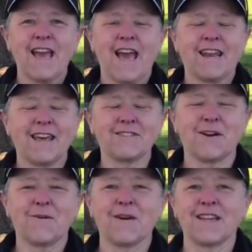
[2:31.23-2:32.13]
And as
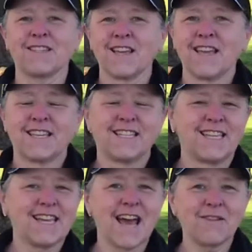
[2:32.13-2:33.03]
always,
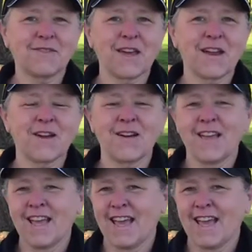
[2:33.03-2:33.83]
get out there